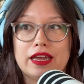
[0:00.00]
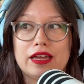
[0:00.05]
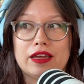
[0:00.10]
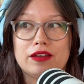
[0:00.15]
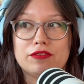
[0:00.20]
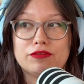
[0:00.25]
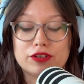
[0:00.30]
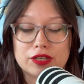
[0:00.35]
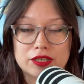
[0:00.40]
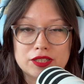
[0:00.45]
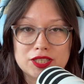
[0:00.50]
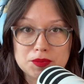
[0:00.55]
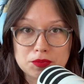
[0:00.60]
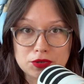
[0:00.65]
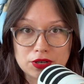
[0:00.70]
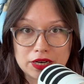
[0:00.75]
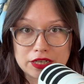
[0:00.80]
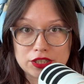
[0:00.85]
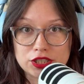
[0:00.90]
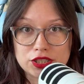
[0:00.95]
for
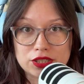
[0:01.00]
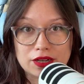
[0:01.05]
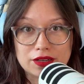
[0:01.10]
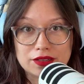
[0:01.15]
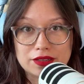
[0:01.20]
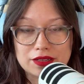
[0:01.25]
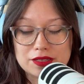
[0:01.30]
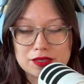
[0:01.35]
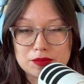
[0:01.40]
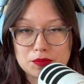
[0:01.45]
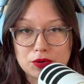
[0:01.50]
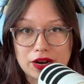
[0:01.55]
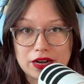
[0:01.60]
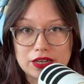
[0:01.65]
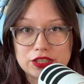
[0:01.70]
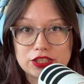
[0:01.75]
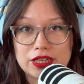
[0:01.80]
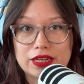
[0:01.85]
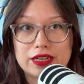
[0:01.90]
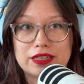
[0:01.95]
inspiration on this
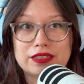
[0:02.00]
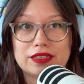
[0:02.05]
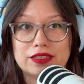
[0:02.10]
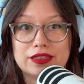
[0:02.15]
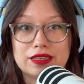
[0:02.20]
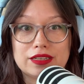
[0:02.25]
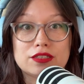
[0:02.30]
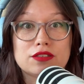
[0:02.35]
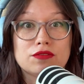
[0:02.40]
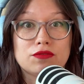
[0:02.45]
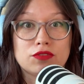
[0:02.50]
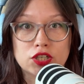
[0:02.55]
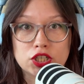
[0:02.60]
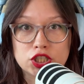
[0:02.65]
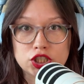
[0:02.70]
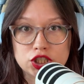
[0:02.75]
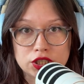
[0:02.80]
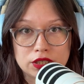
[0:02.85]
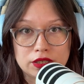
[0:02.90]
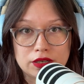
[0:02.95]
project and this
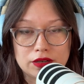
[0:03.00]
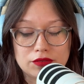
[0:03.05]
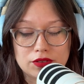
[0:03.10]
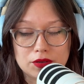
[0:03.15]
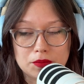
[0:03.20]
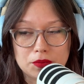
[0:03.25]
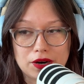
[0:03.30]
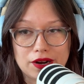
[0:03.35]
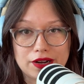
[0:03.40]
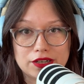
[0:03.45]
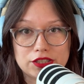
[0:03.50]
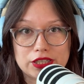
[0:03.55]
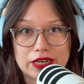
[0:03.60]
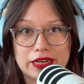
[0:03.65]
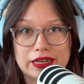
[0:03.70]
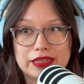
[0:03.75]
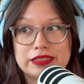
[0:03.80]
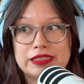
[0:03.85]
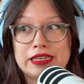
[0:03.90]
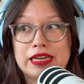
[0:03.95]
version of the
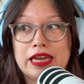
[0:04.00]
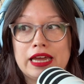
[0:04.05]
project.